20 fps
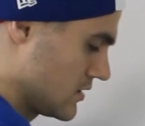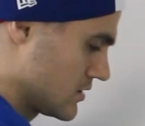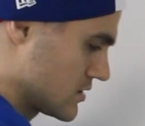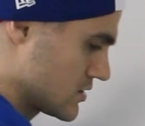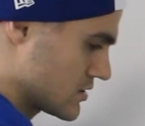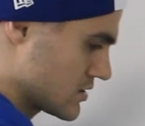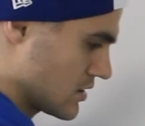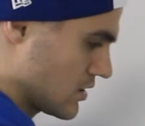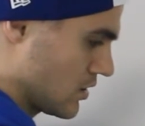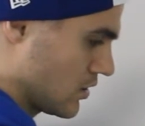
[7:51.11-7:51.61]

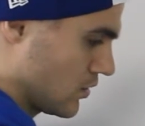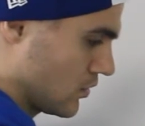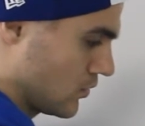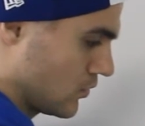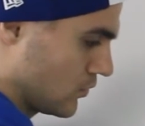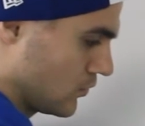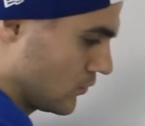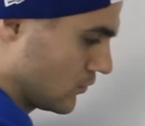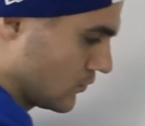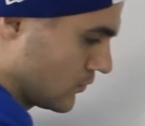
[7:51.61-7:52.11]

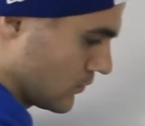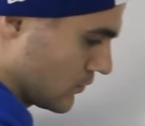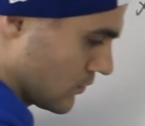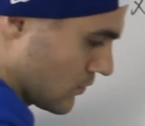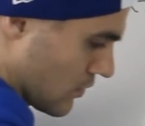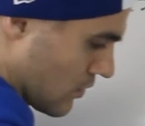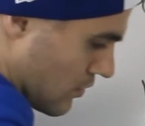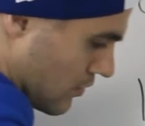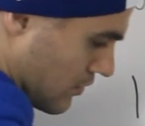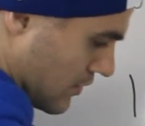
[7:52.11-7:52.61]
So
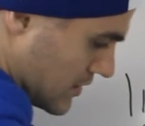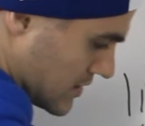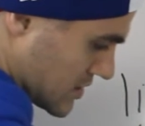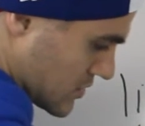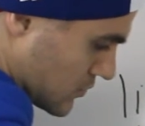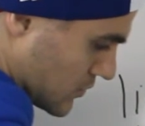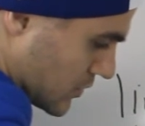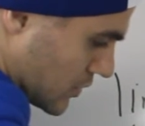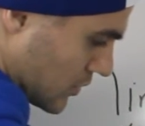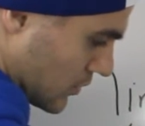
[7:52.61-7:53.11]

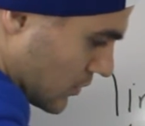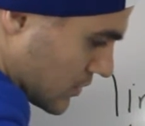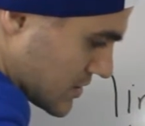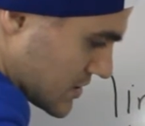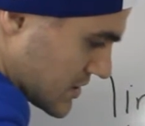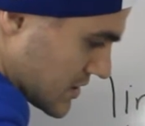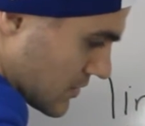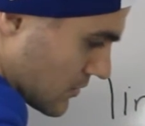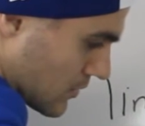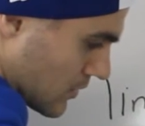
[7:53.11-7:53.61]
this would go to
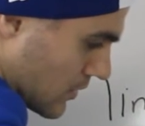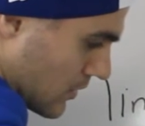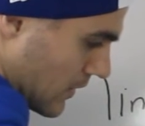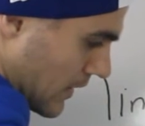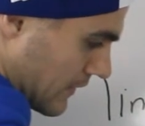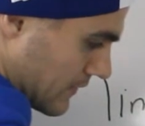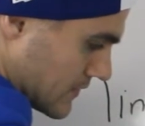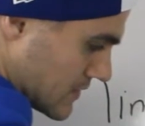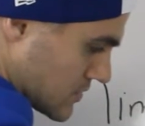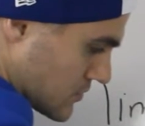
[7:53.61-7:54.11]
0
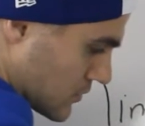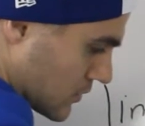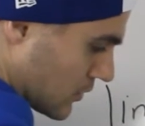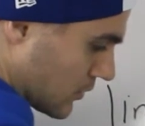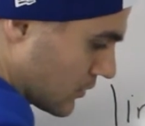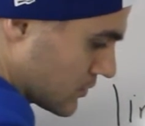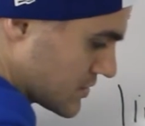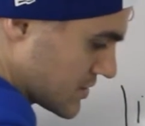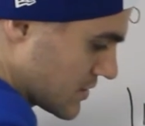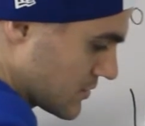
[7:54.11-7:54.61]
and this would
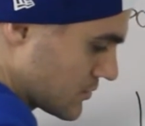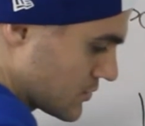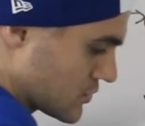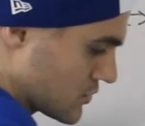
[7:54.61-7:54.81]
go to 0,